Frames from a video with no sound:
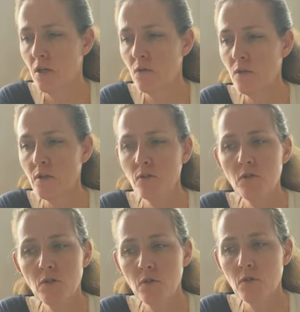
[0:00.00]

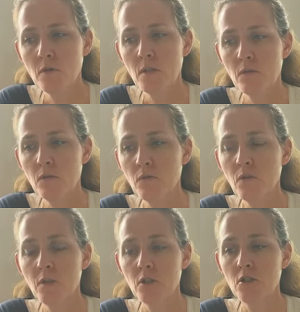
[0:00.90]
Research shows that good
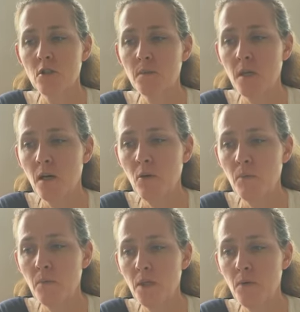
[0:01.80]
relationships
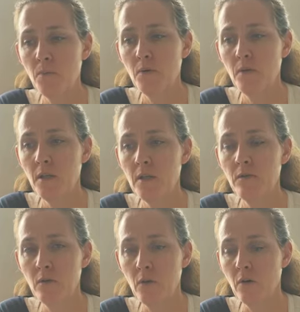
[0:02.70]
help people
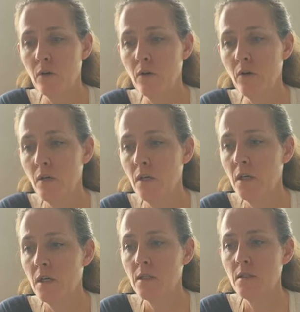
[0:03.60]
live longer,
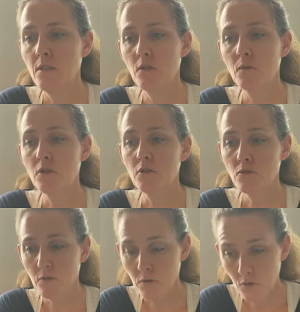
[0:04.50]
deal with
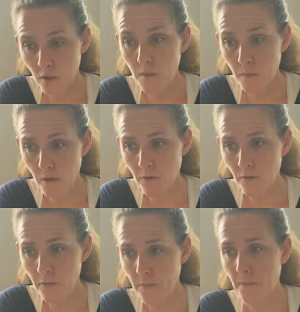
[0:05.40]
stress
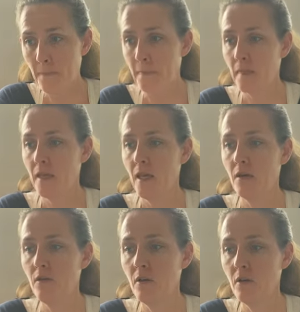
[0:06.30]
better,
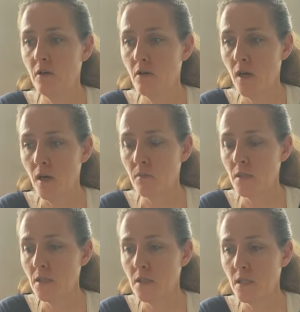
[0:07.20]
have healthier
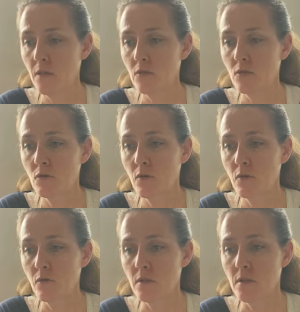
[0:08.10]
habits, and have
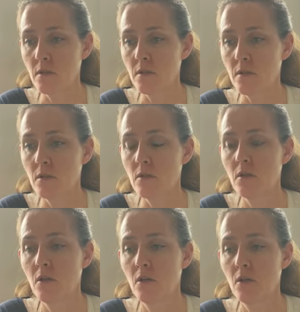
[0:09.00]
stronger resistance
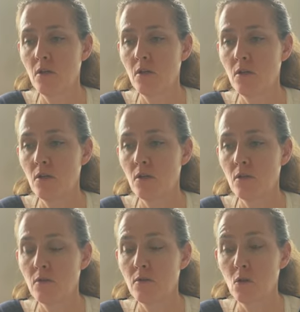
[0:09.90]

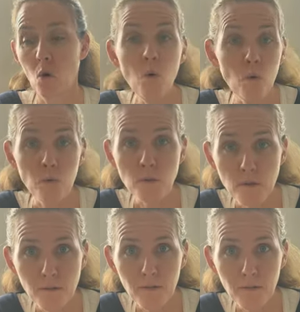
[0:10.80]
to
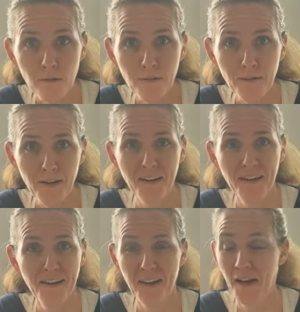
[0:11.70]
colds.
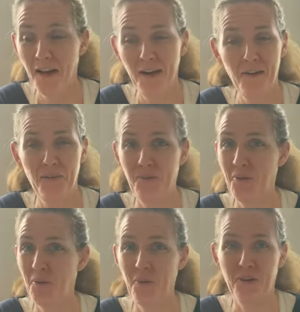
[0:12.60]
I don't
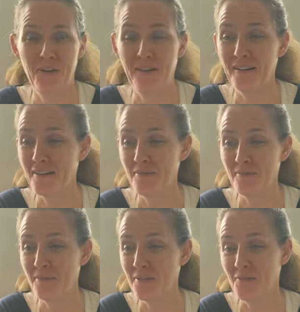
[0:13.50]
know where that came
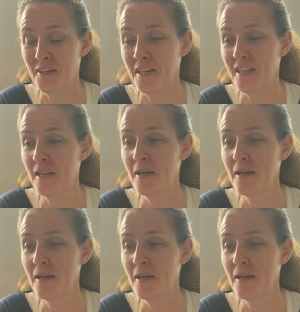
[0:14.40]
from. That's funny.